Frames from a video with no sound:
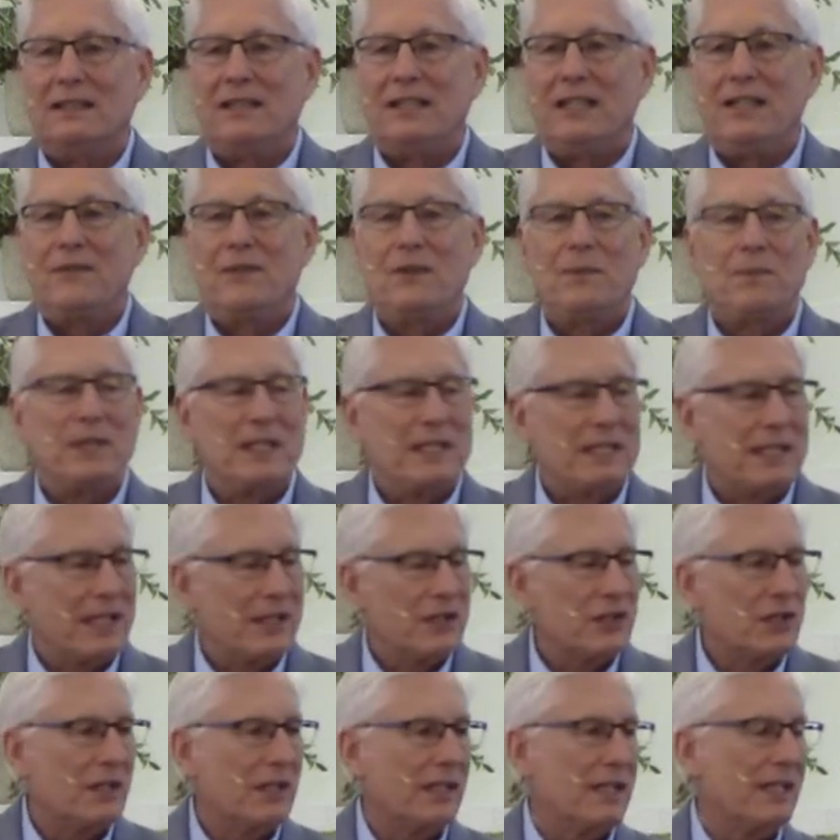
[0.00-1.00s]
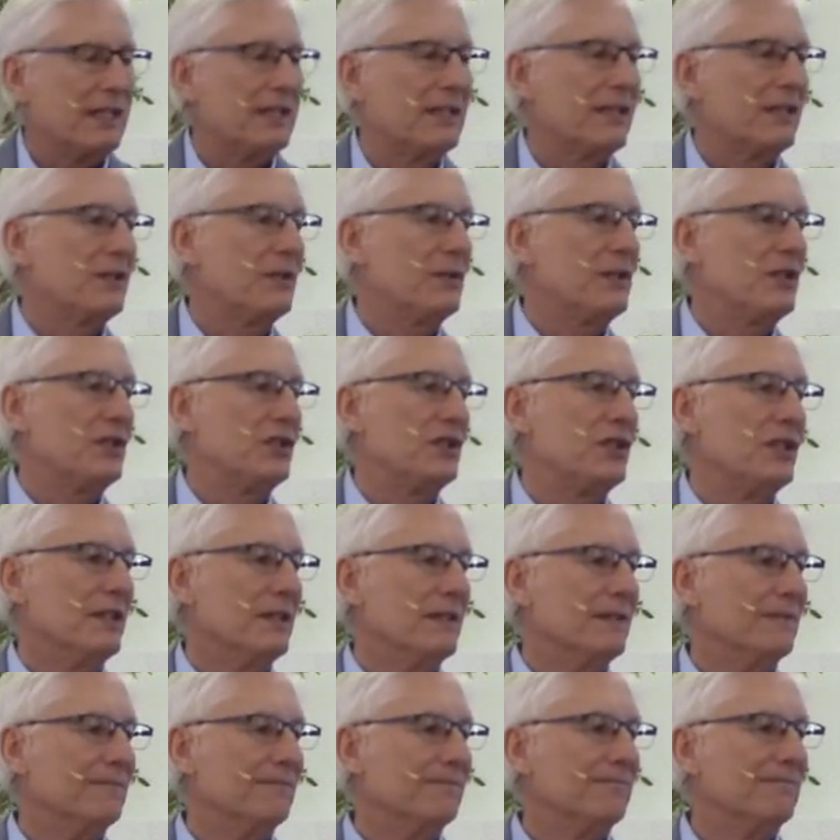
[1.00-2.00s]
even potentially as a
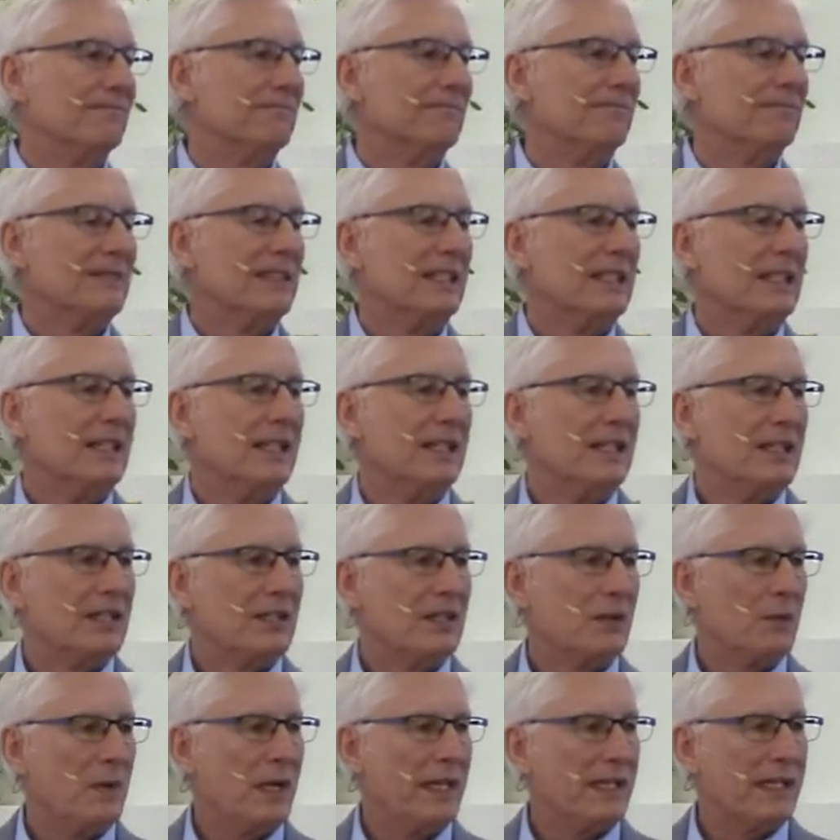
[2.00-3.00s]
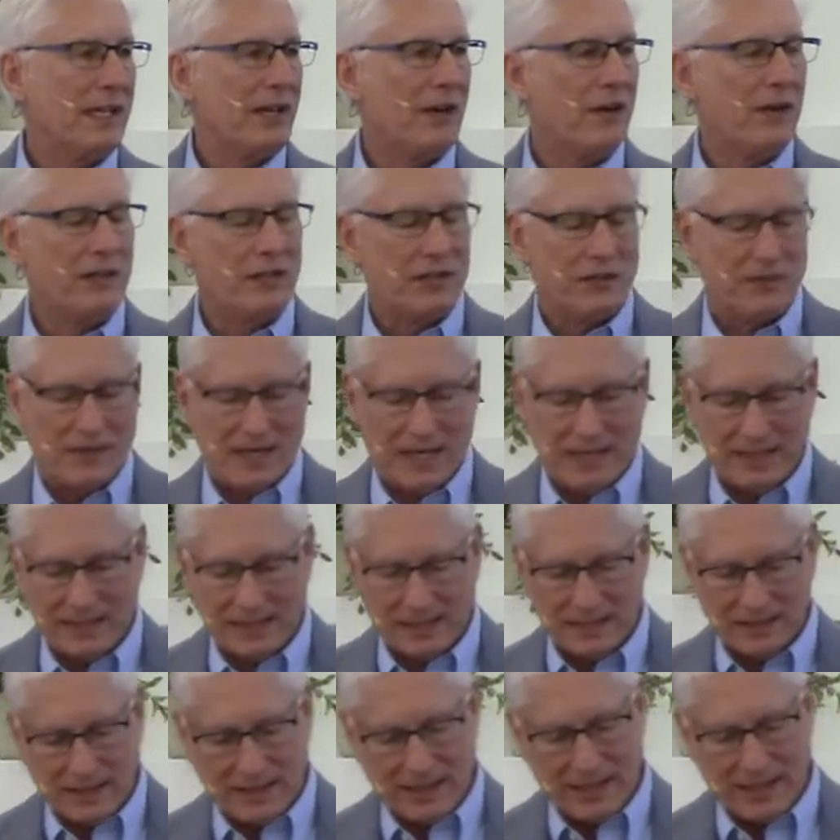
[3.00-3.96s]
Christian. So, what characterizes